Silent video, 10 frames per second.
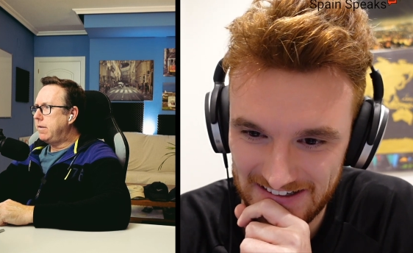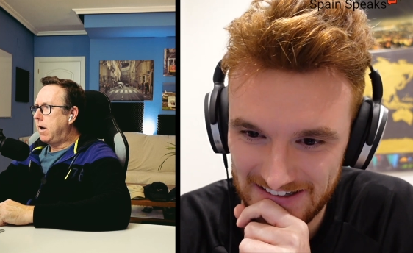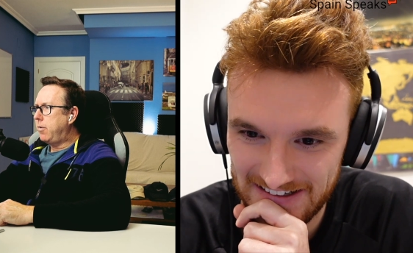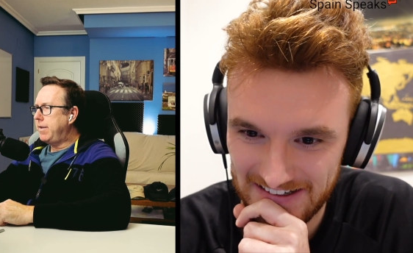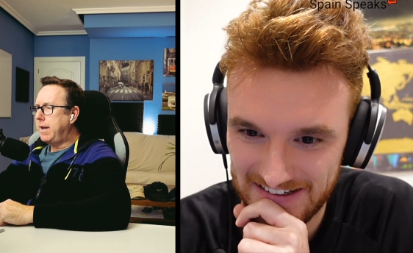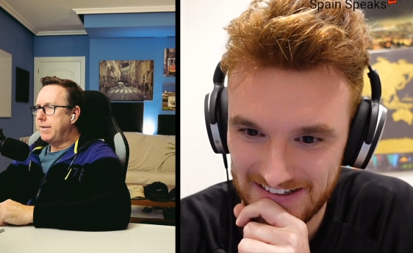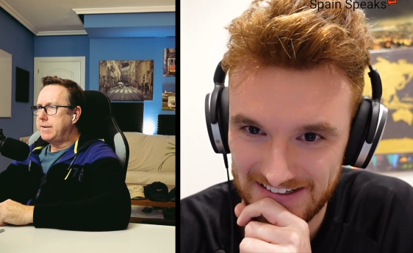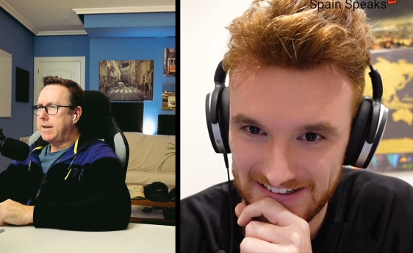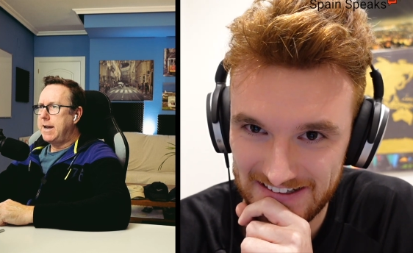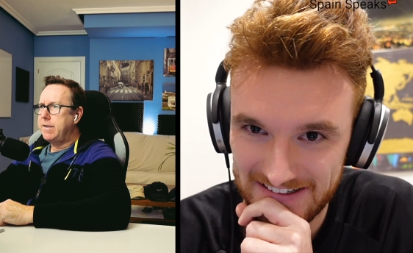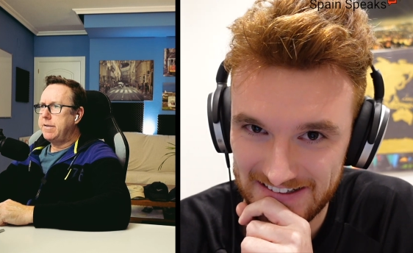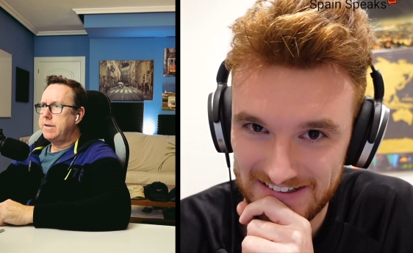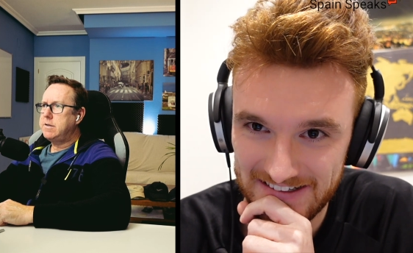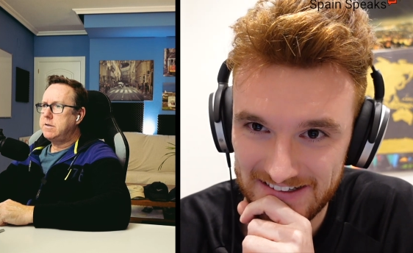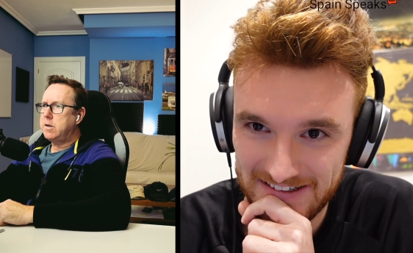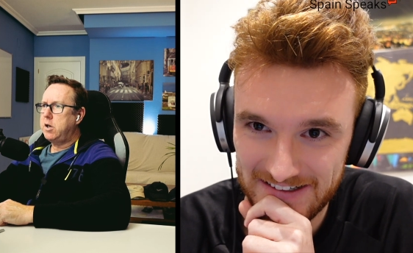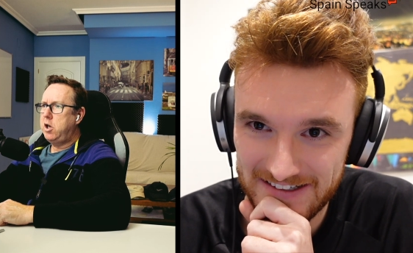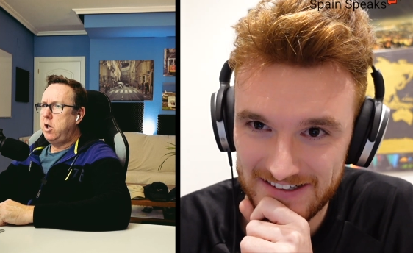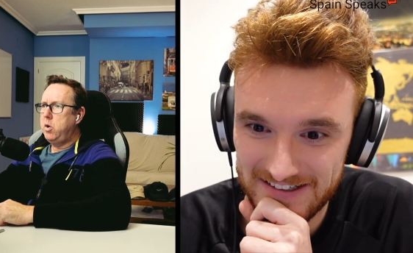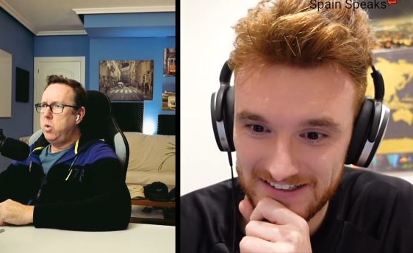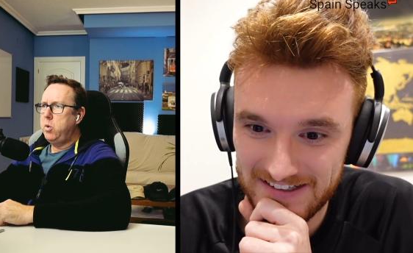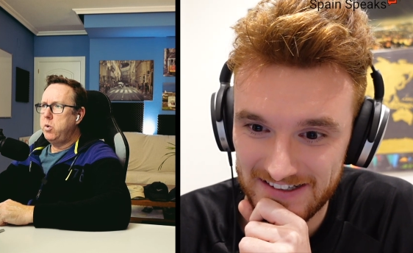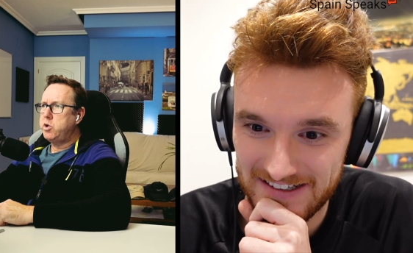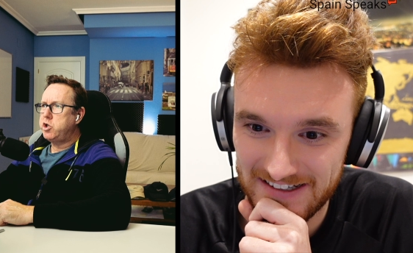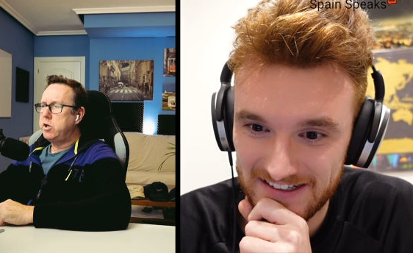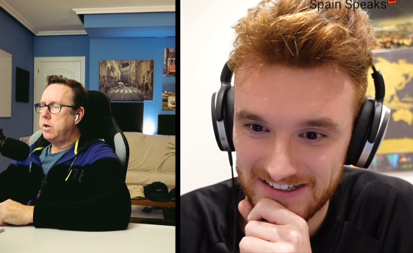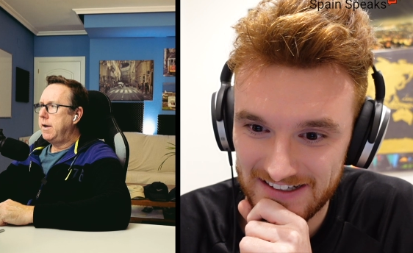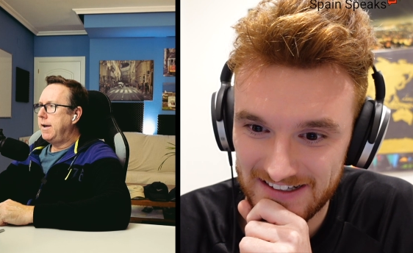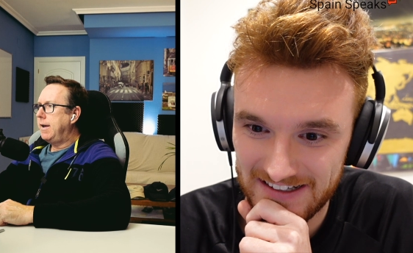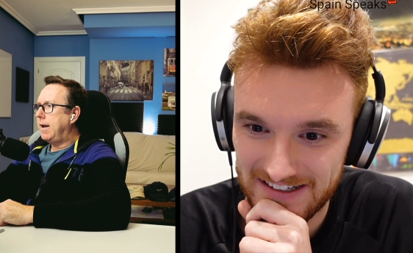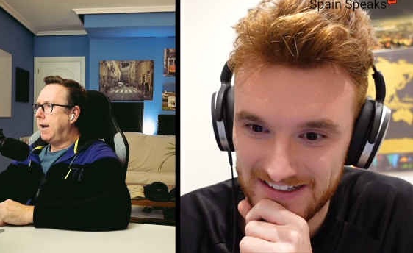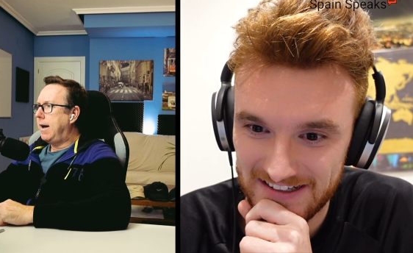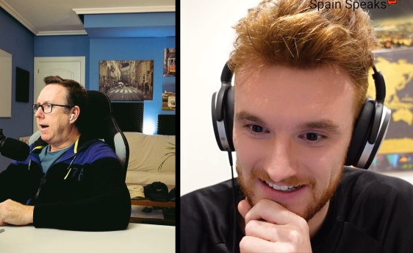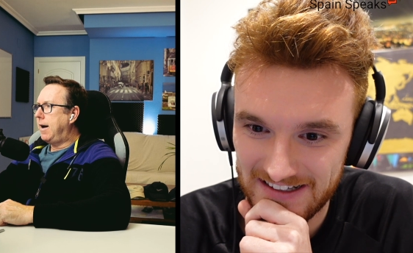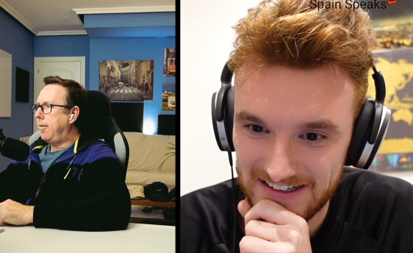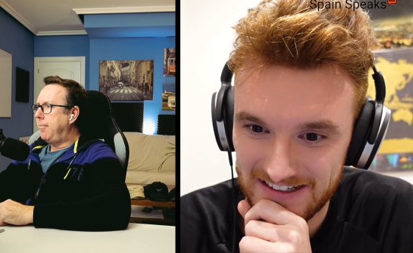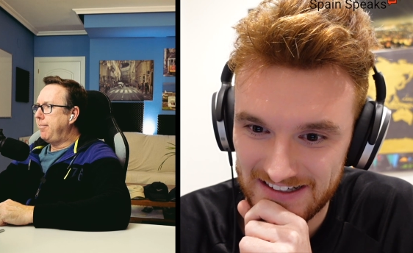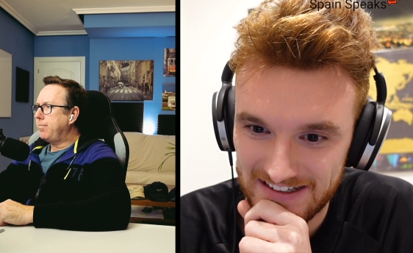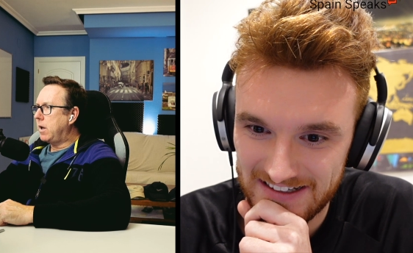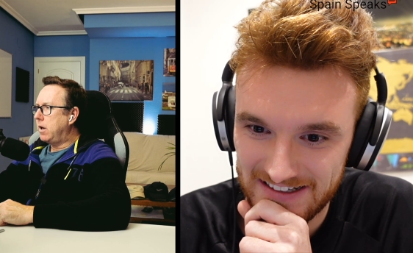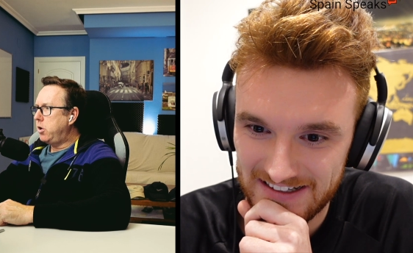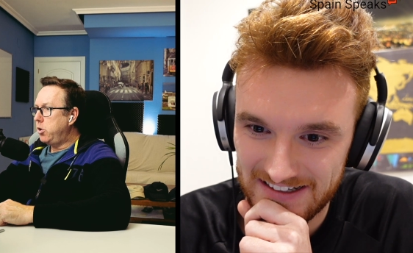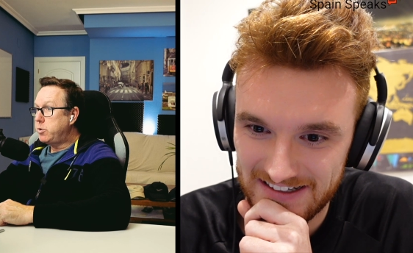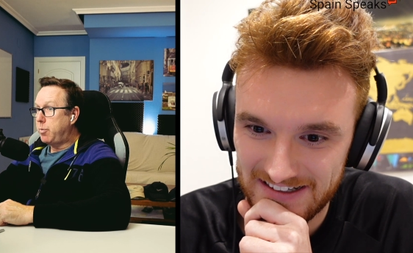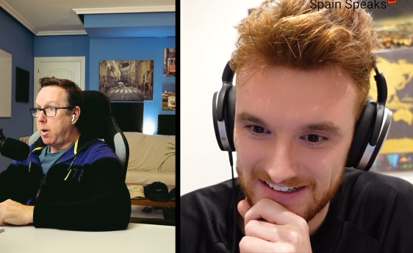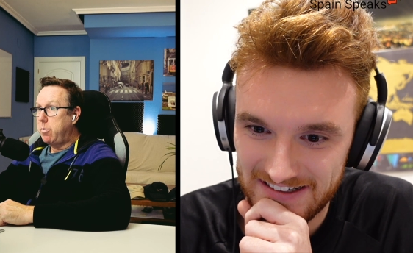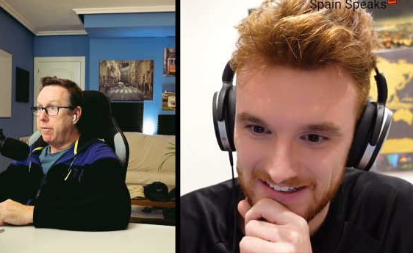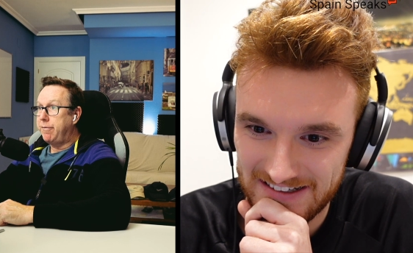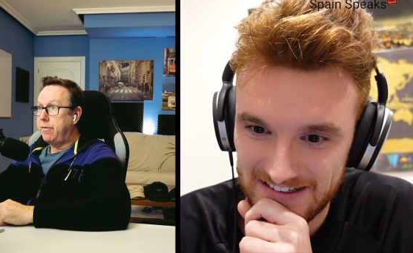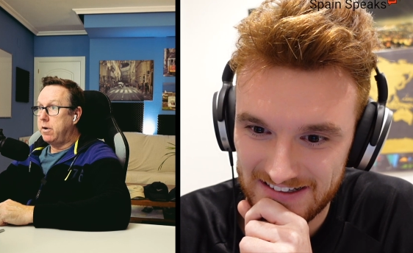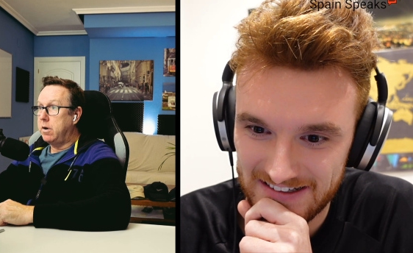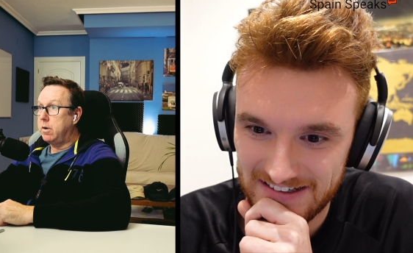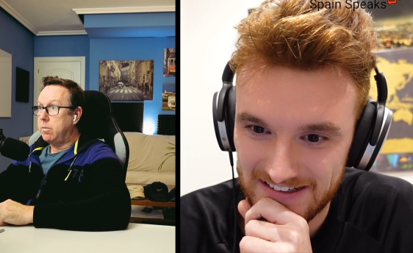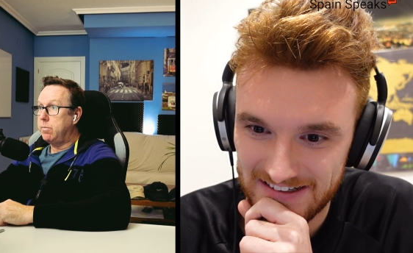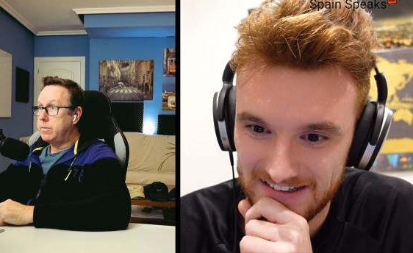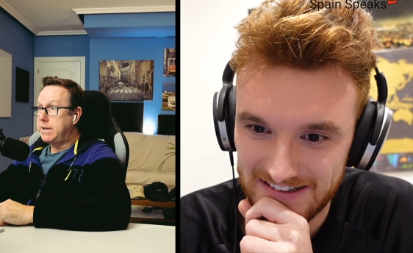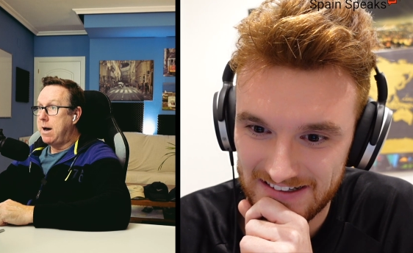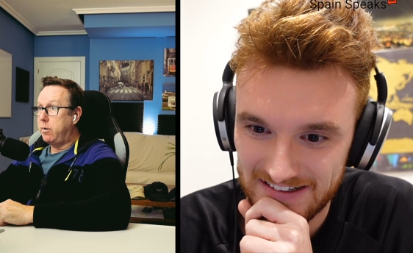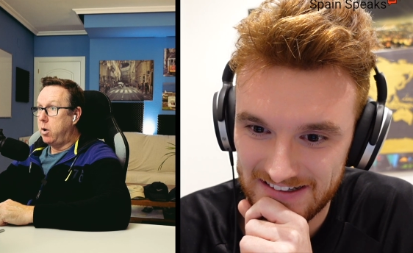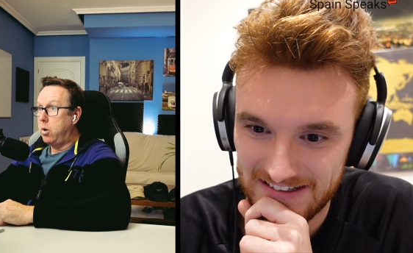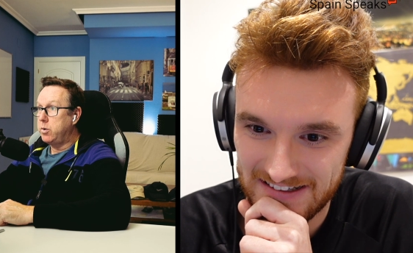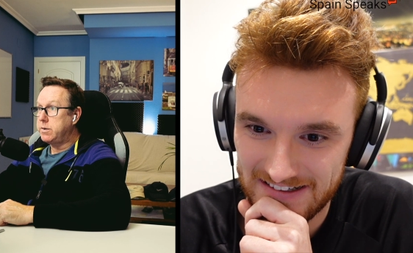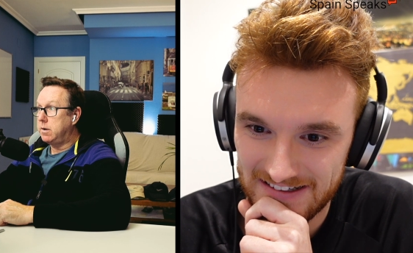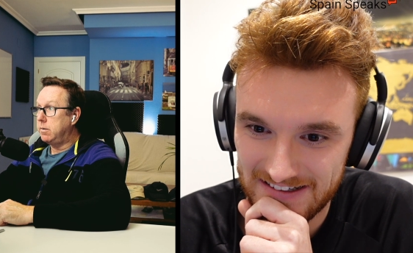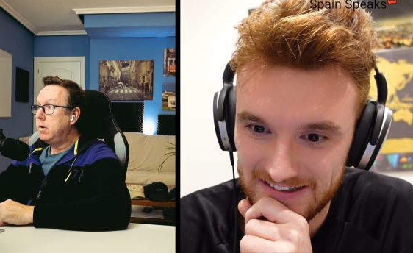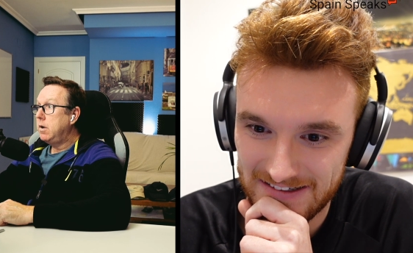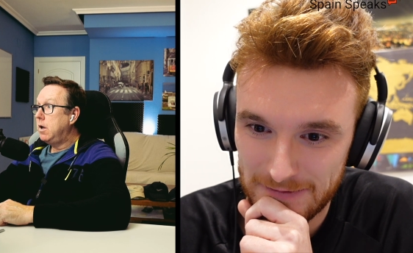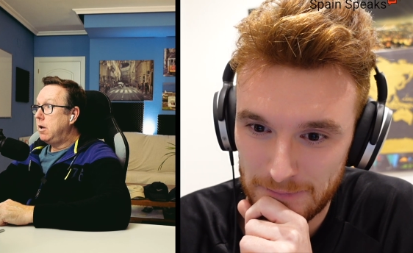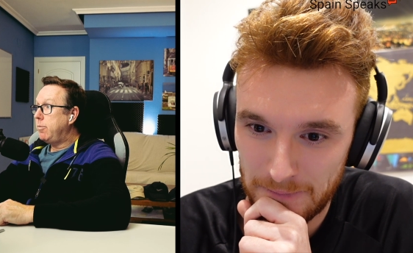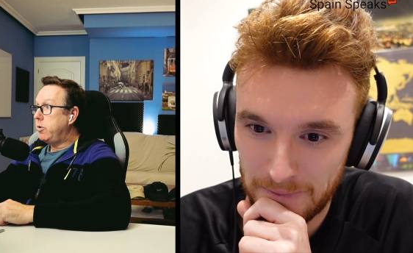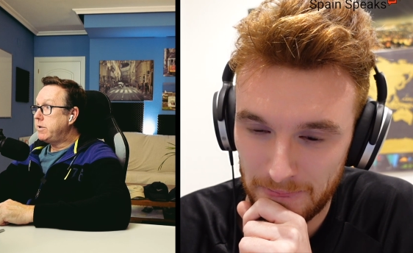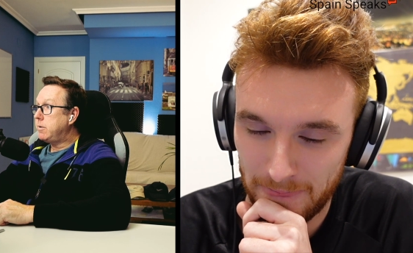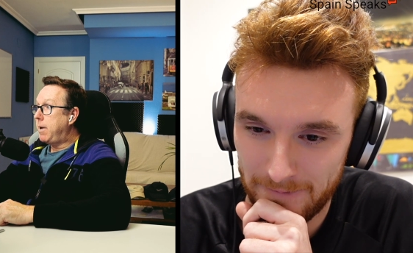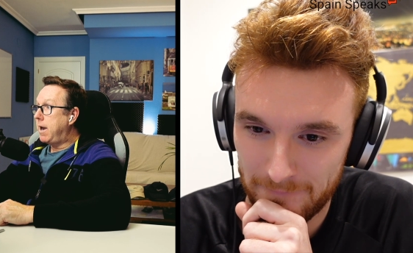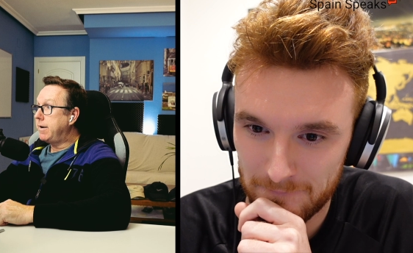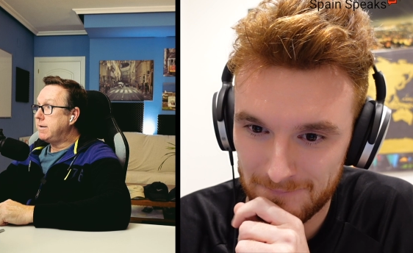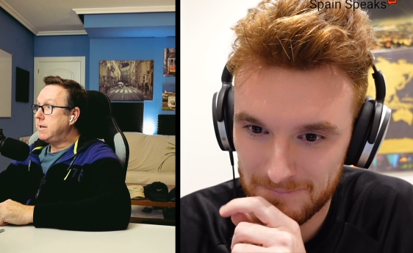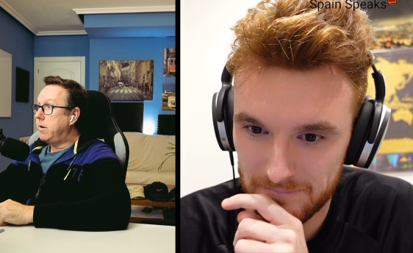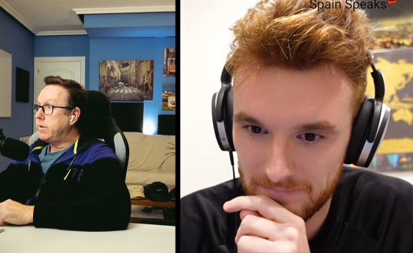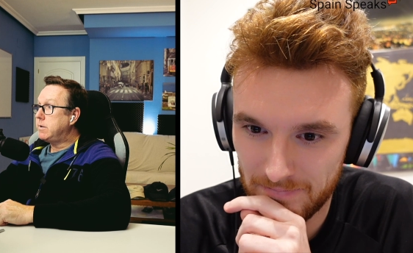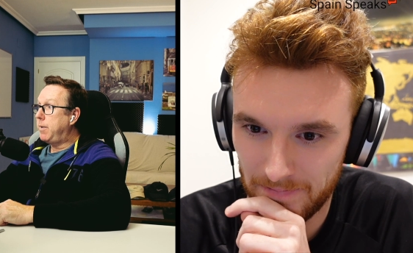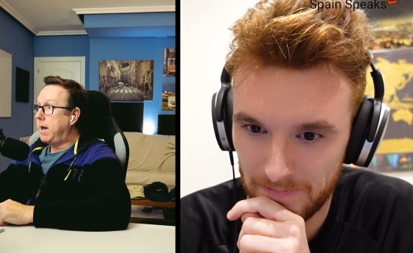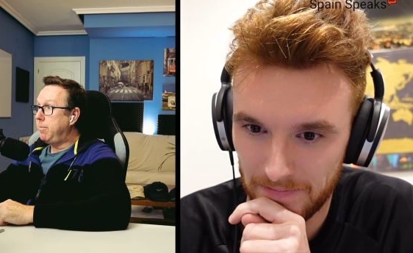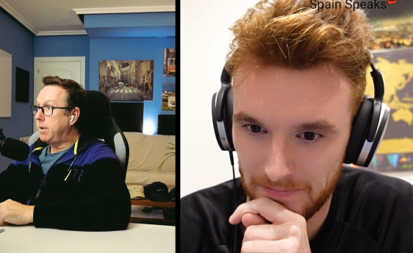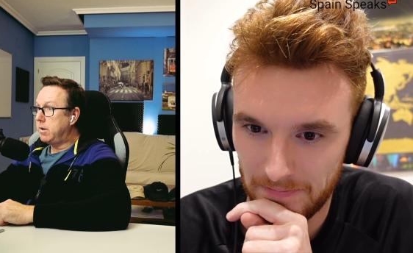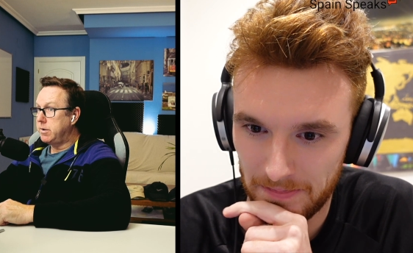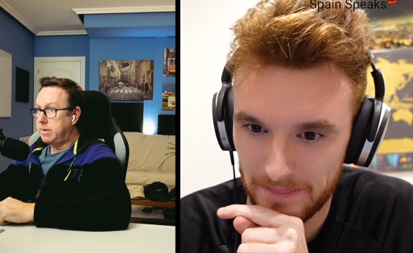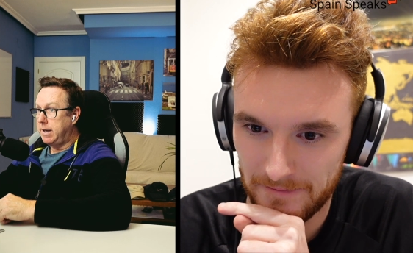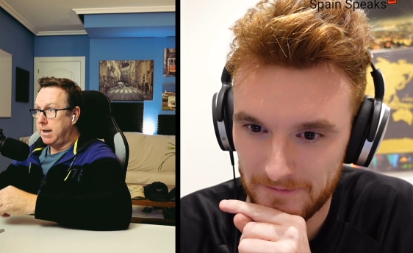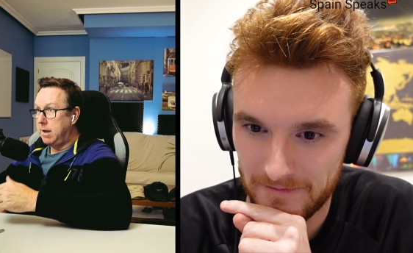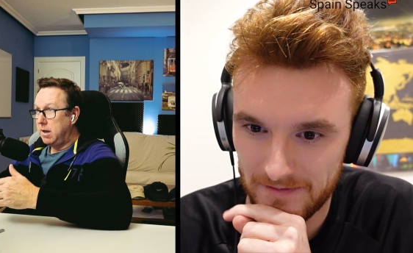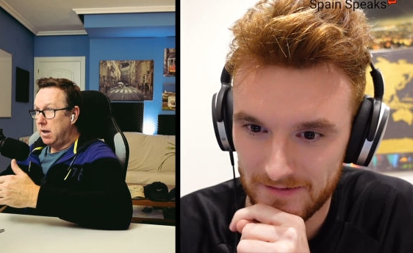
Speaker 1: I read the other day that this is a huge, um, a huge problem for town halls and municipalities here in Spain because the